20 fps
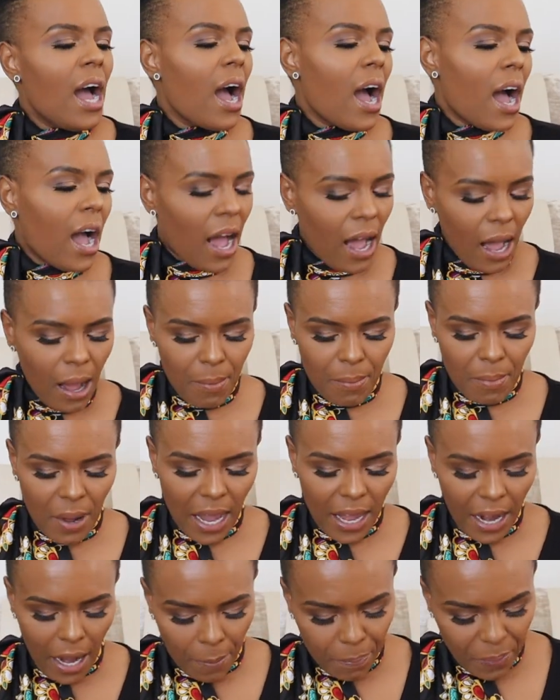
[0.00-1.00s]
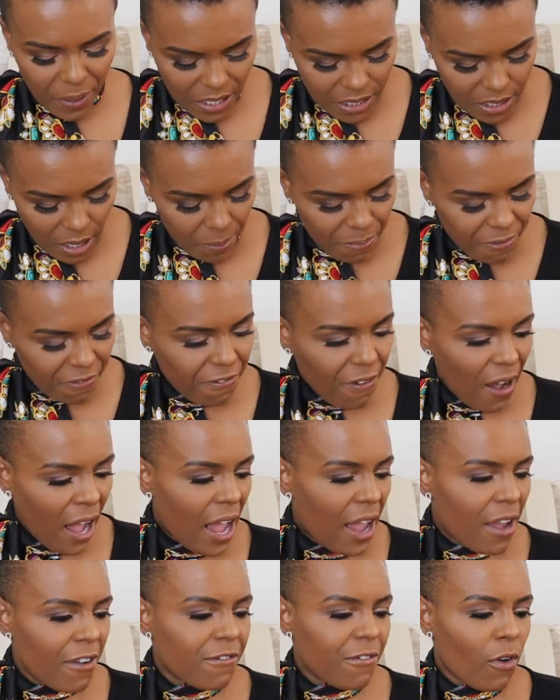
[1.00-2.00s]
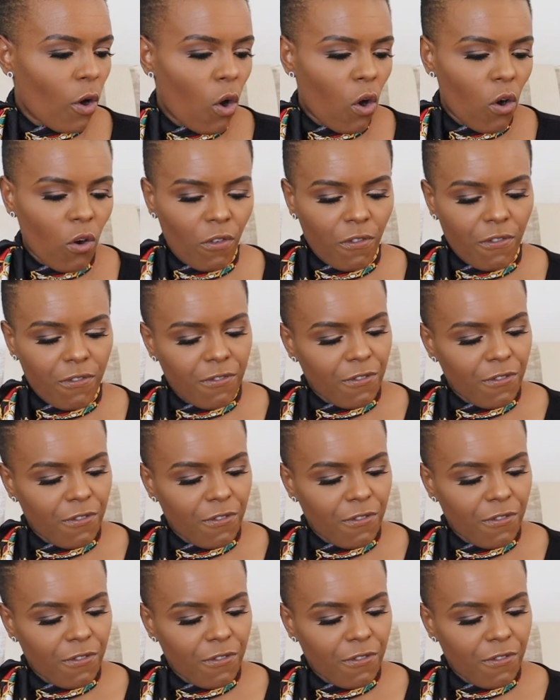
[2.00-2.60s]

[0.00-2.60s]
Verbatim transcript: And I picked up 5 of,